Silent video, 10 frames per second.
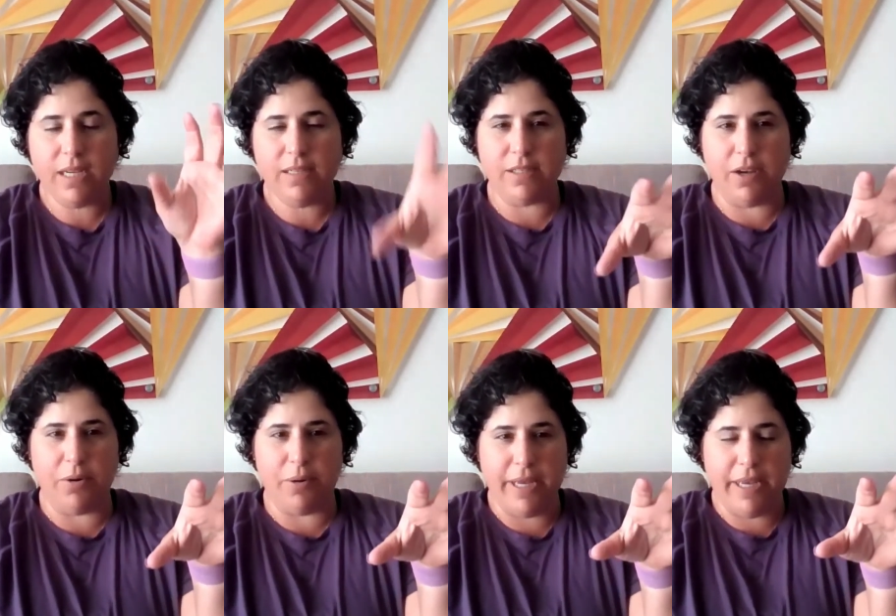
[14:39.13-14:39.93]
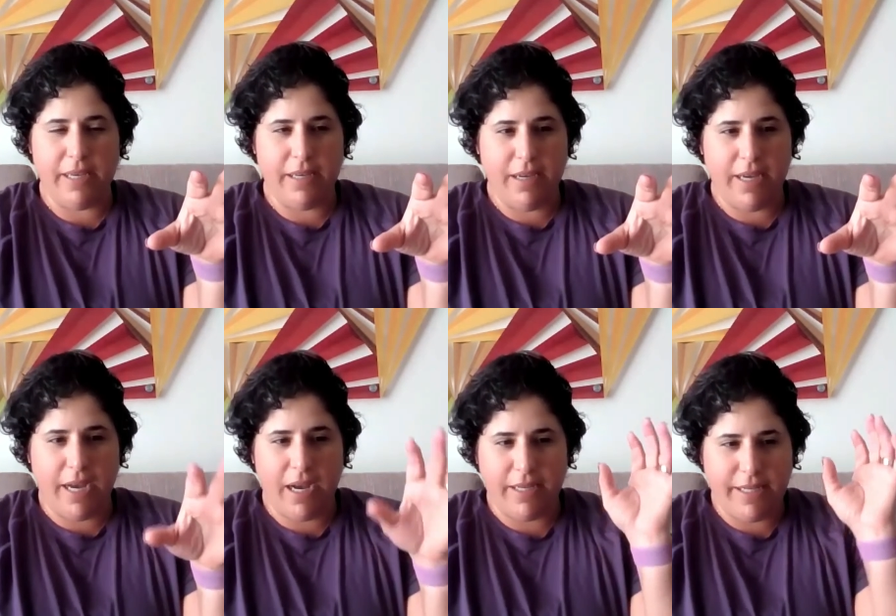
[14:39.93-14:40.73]
So
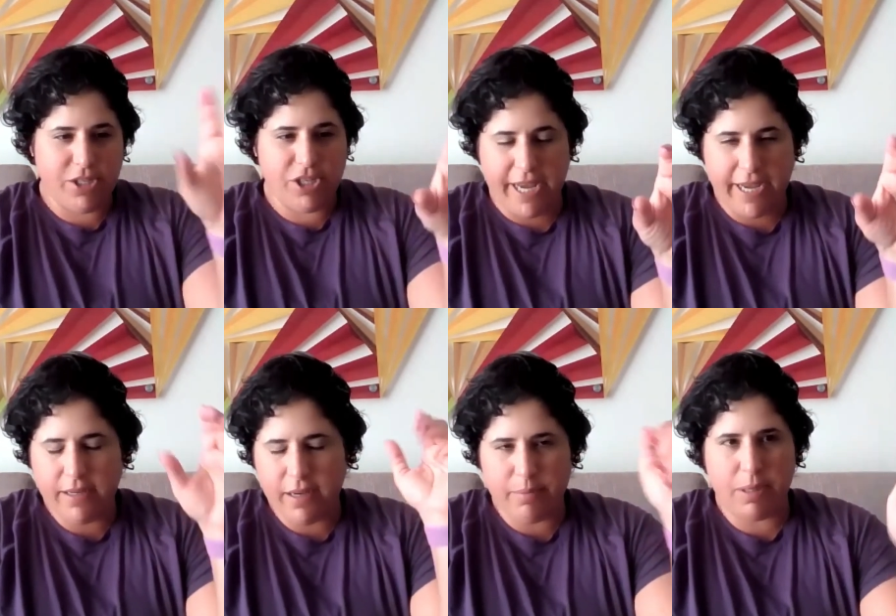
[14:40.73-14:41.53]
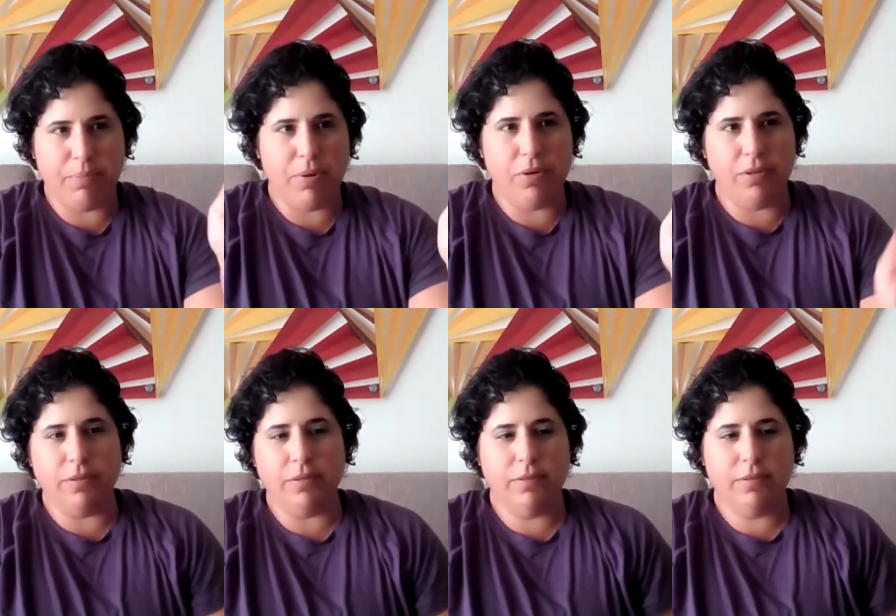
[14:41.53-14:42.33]
each day I'm going to
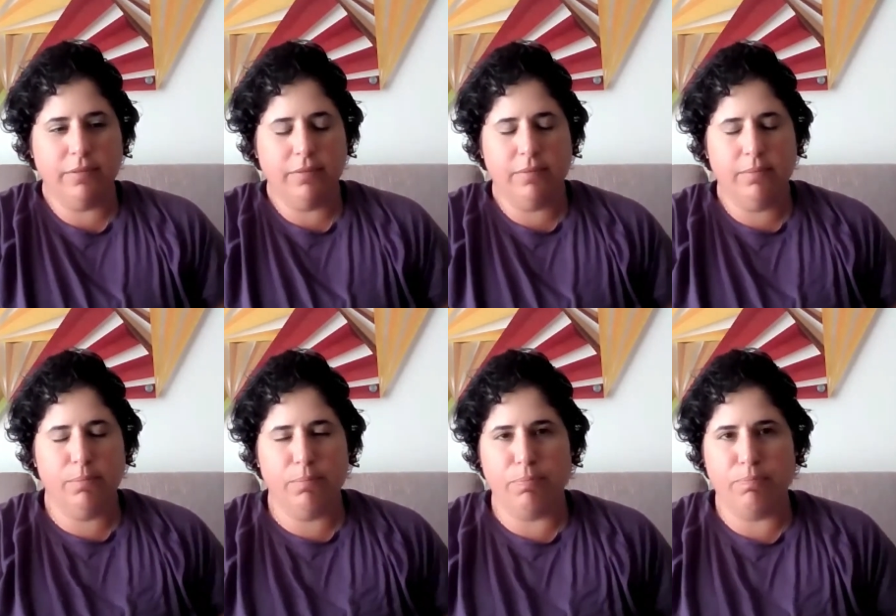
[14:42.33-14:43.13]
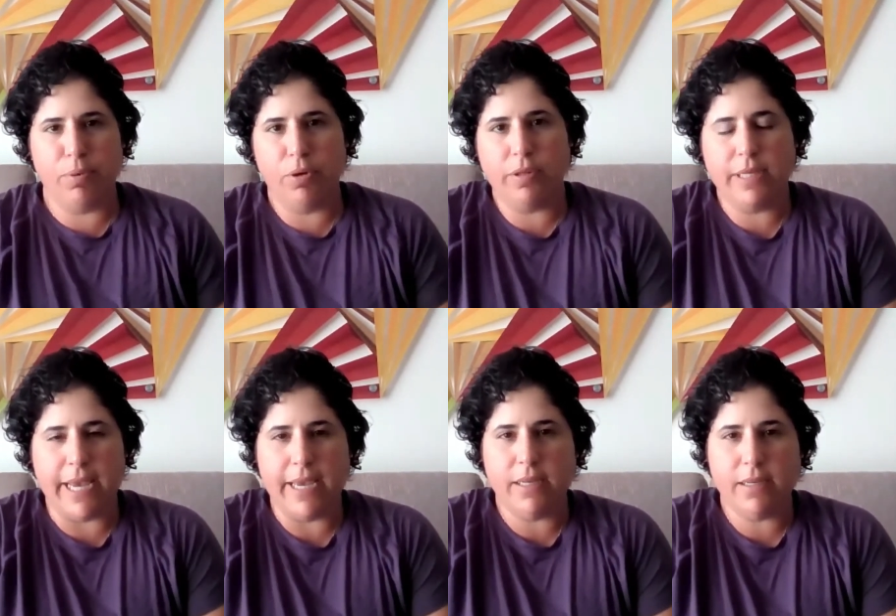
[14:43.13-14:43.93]
pull the
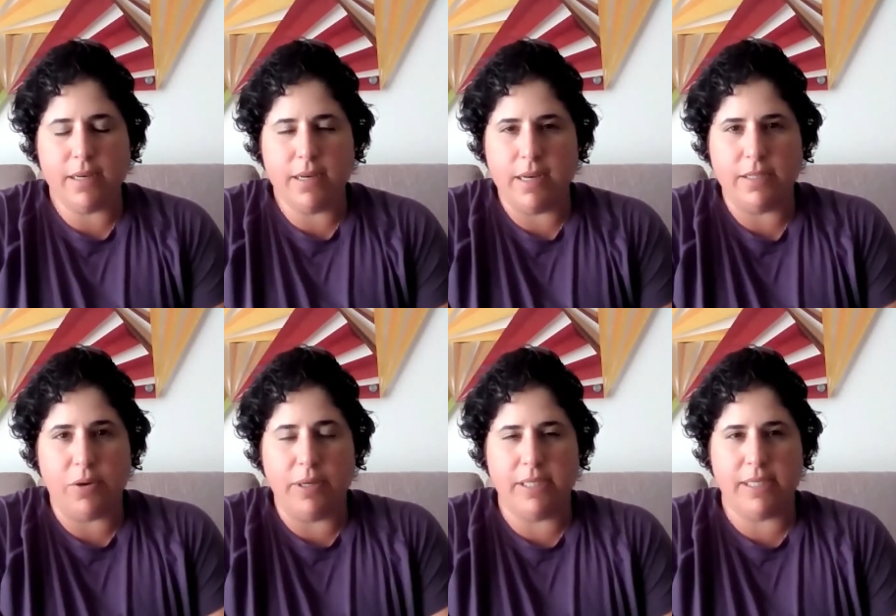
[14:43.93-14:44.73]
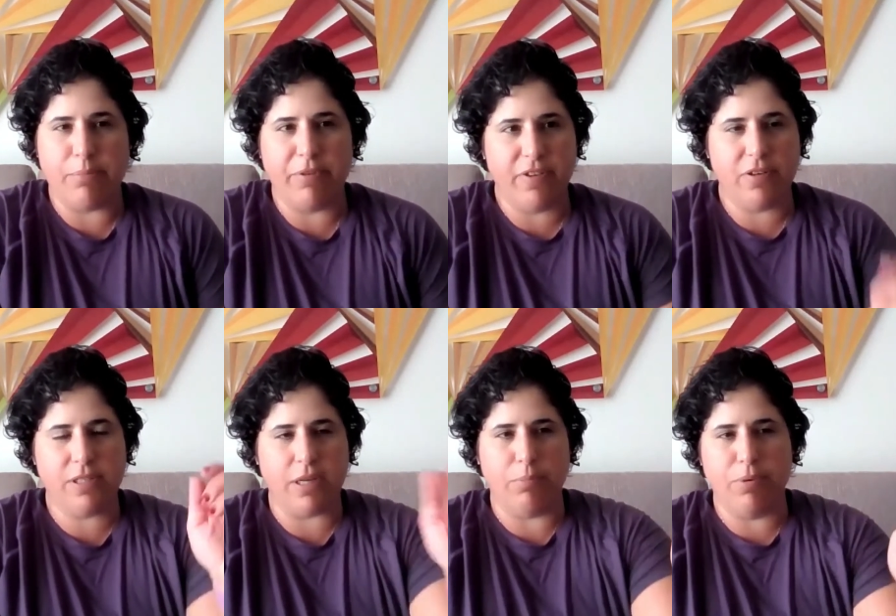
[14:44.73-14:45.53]
day. So on December
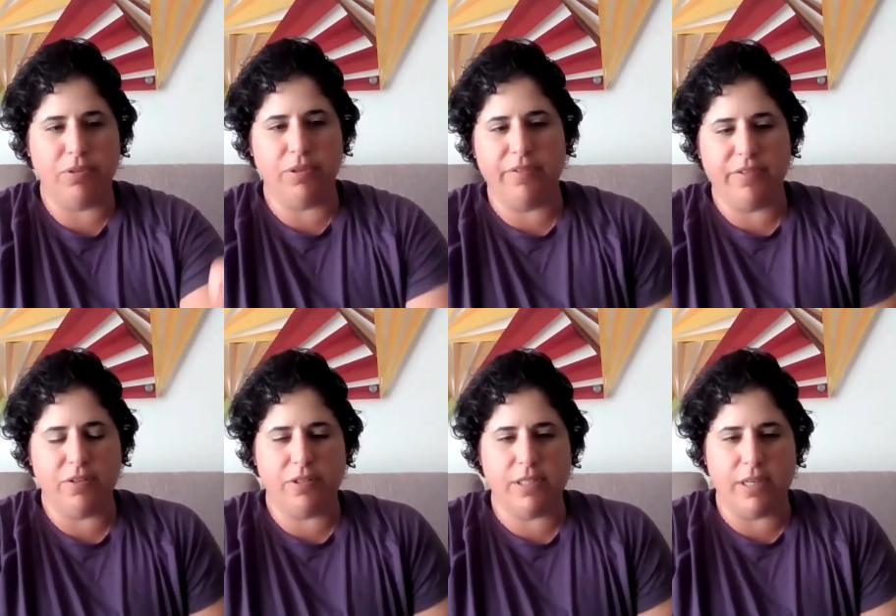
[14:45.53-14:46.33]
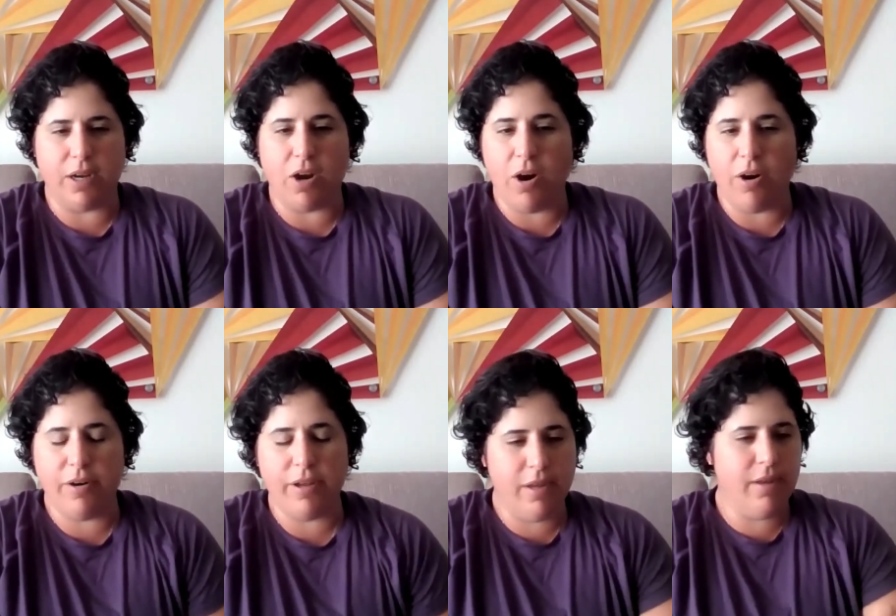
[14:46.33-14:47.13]
1st, I'll pull the first
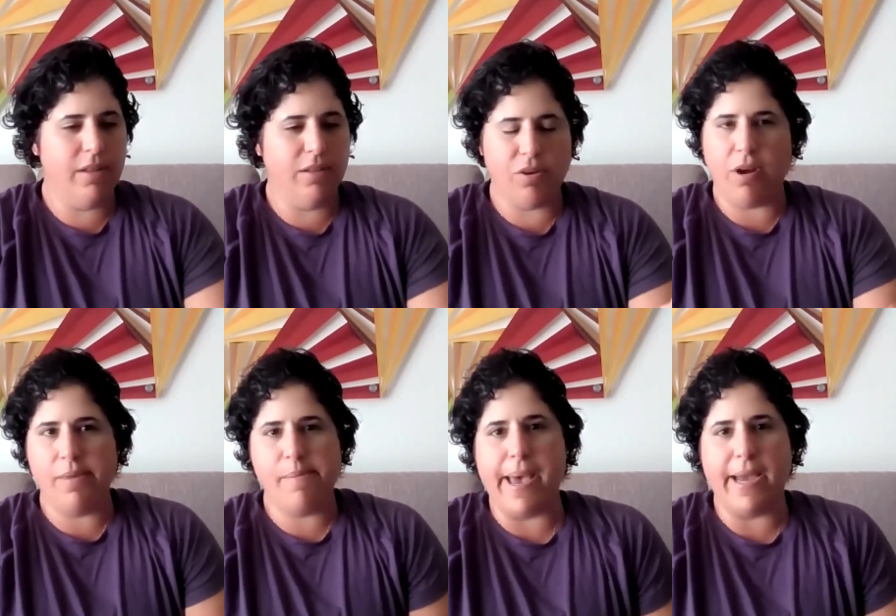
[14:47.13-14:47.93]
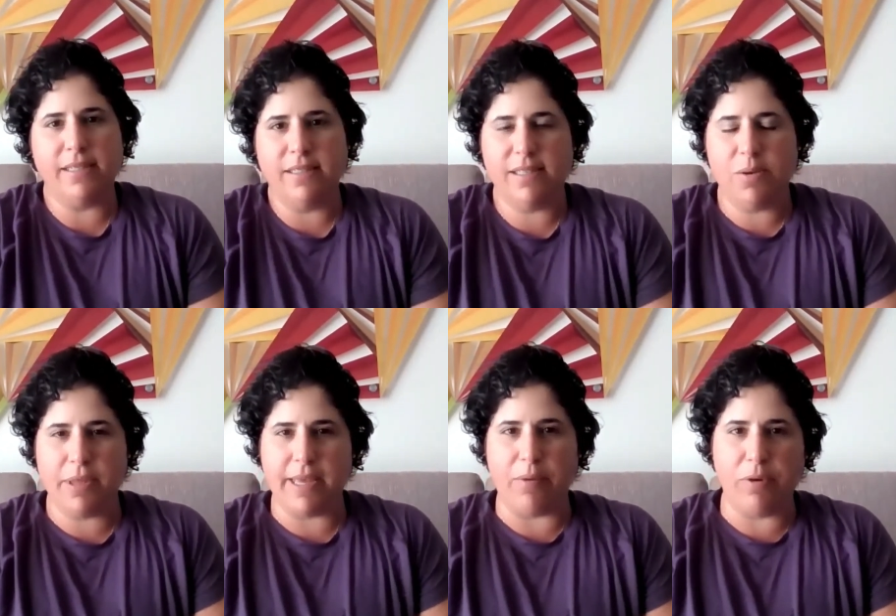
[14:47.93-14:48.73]
card, look on the back and see
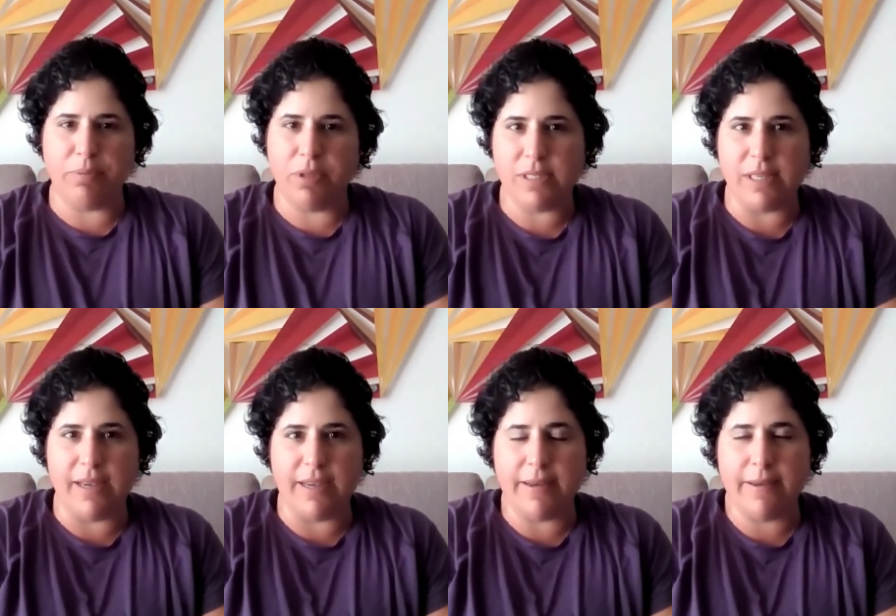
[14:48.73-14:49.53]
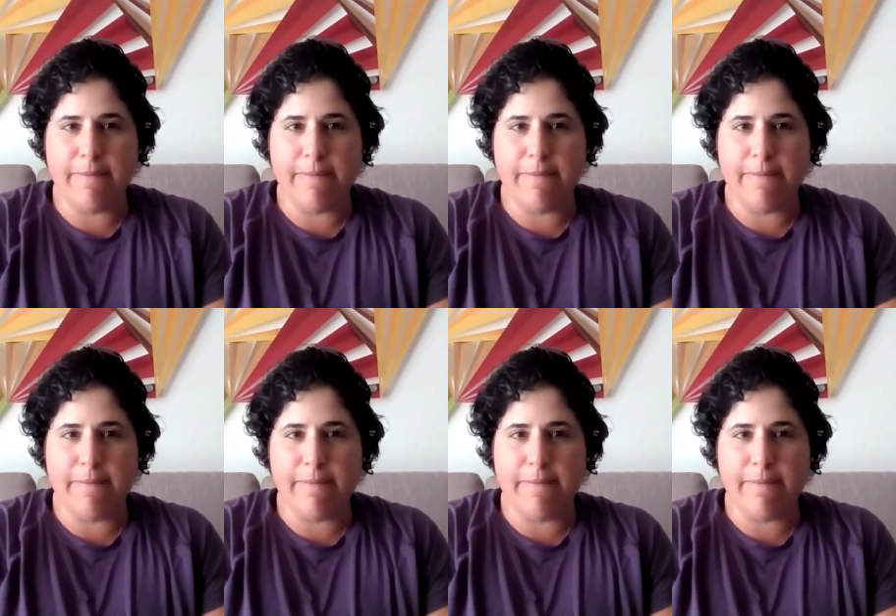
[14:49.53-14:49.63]
what that WIP looks like,